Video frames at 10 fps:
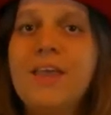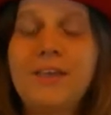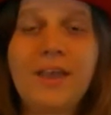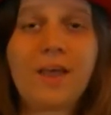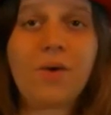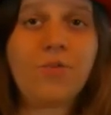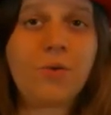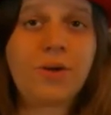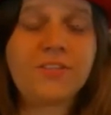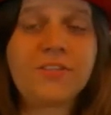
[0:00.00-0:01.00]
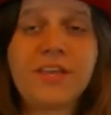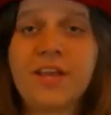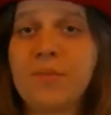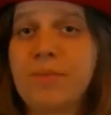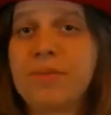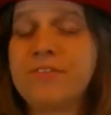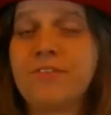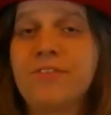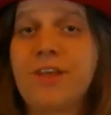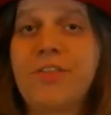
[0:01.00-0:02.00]
Now, of course, there we meet
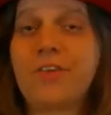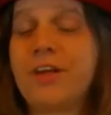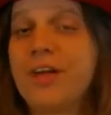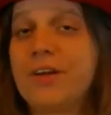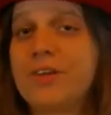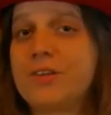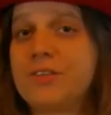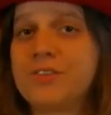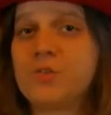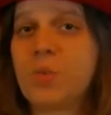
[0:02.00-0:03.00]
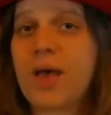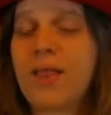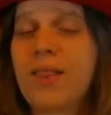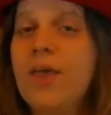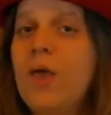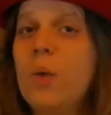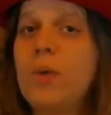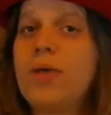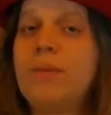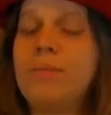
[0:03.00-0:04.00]
several other characters as well.
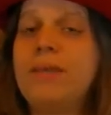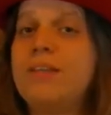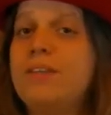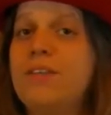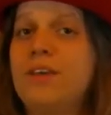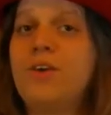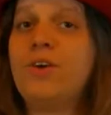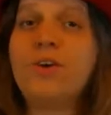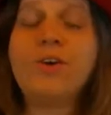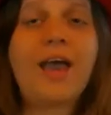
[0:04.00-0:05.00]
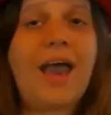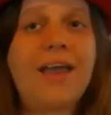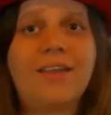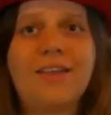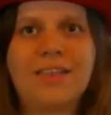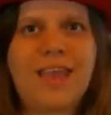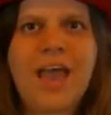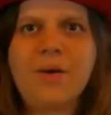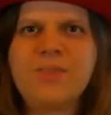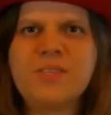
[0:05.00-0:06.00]
We meet the cook and the
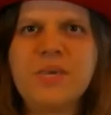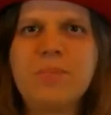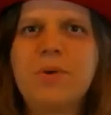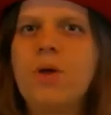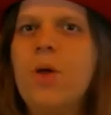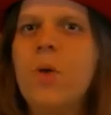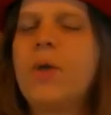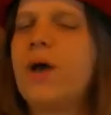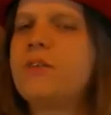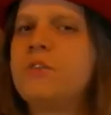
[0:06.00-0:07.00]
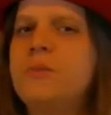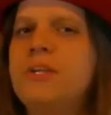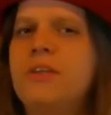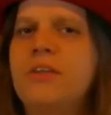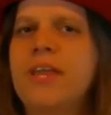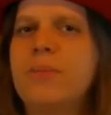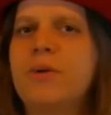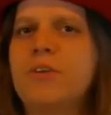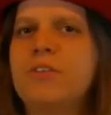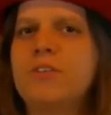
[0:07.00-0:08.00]
housekeeper. We also meet their
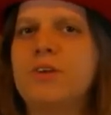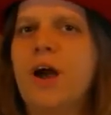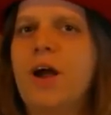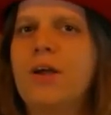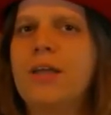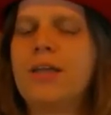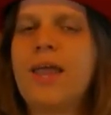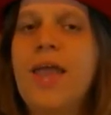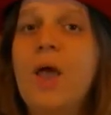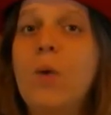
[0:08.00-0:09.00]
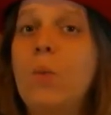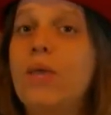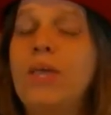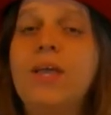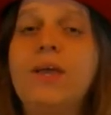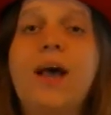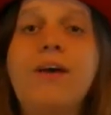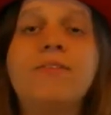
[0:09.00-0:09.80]
neighbor, Sir Arden. We hear of